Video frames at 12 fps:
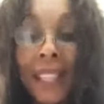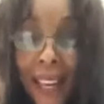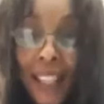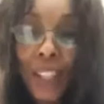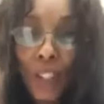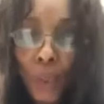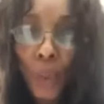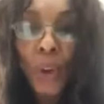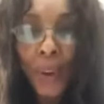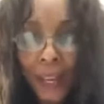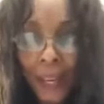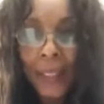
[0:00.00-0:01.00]
Yes,
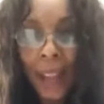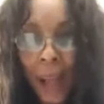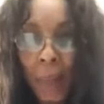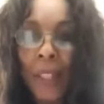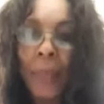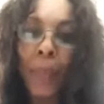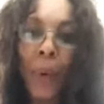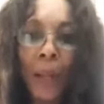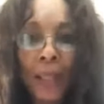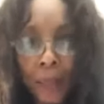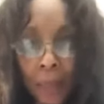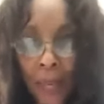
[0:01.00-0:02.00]
you, Greggy Thompson,
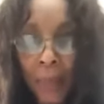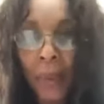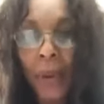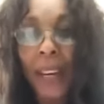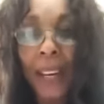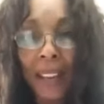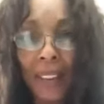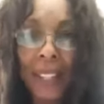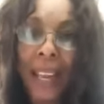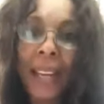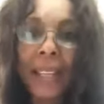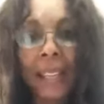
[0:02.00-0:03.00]
born September
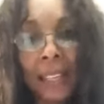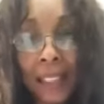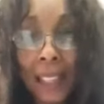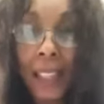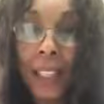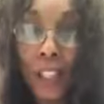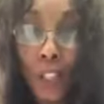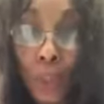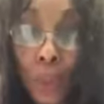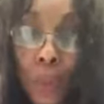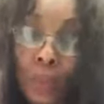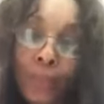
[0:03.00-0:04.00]
11,
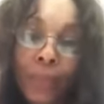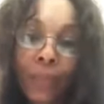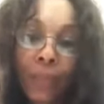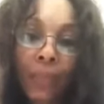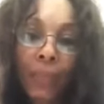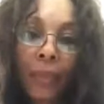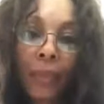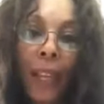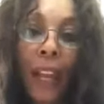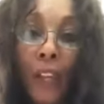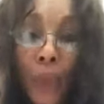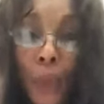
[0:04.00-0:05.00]
1962.
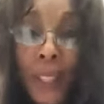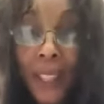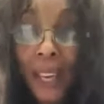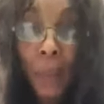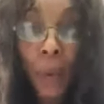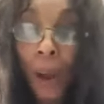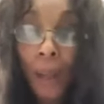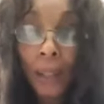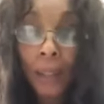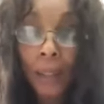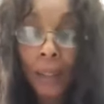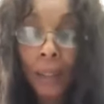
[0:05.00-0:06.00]
Are you same
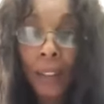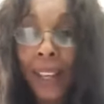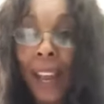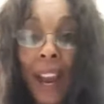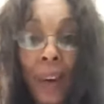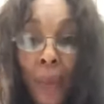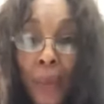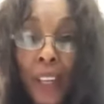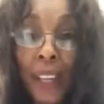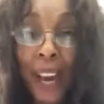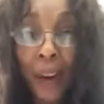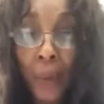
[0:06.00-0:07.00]
one? You can't
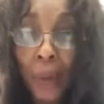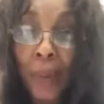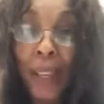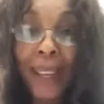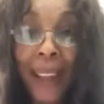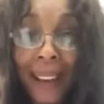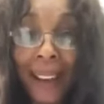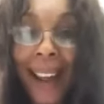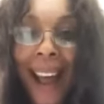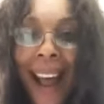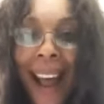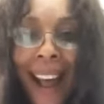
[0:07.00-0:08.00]
run, you
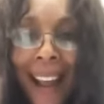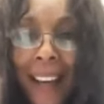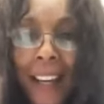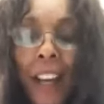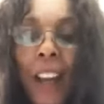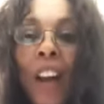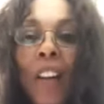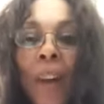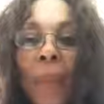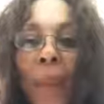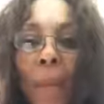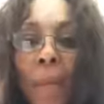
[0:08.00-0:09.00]
cannot hide
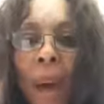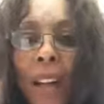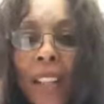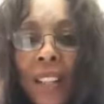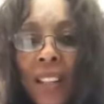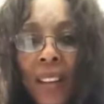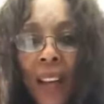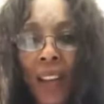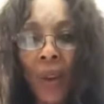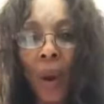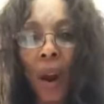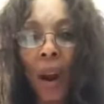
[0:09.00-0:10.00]
from the monster
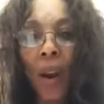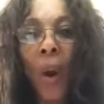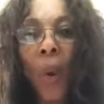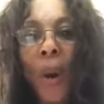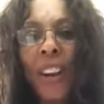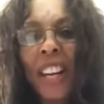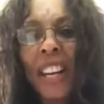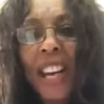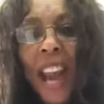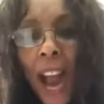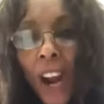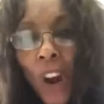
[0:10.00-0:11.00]
that you are. When you
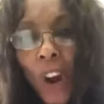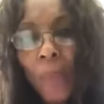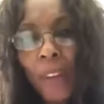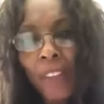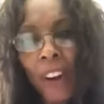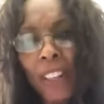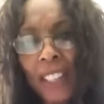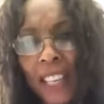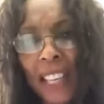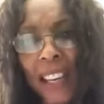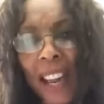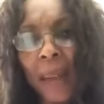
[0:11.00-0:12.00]
knock out my
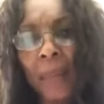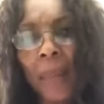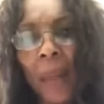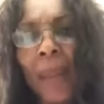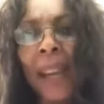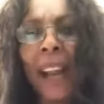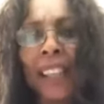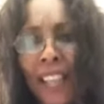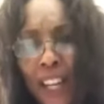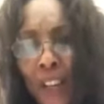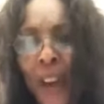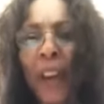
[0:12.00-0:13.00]
front teeth them
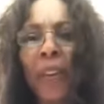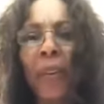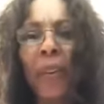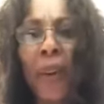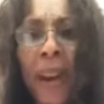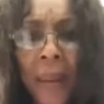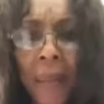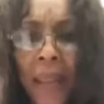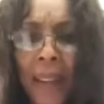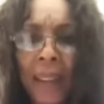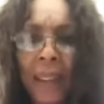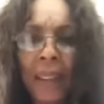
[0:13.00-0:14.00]
because you are trying to rape
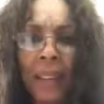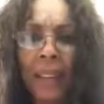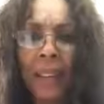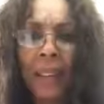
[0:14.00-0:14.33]
me.